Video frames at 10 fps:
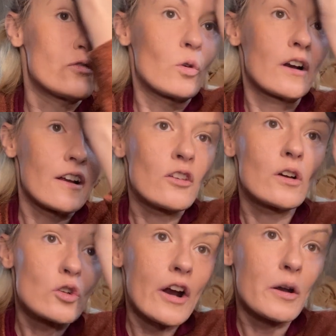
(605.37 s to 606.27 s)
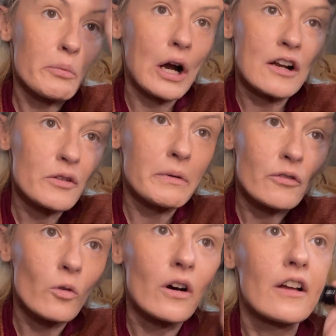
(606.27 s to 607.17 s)
forehead, so I try to bronze my
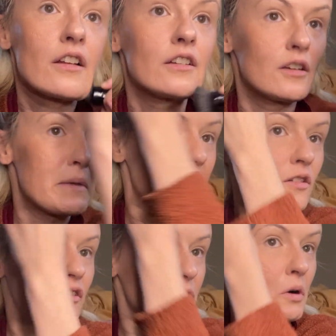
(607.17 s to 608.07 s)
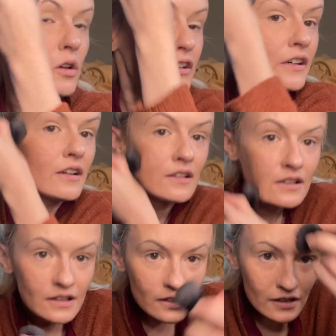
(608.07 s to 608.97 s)
forehead to make it look smaller.
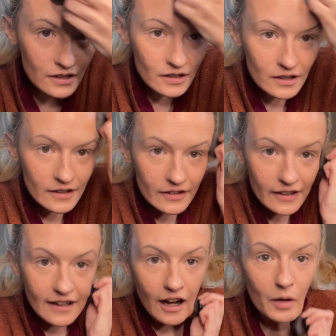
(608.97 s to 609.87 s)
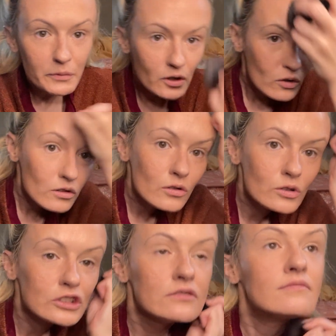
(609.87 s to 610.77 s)
It's like an optical illusion.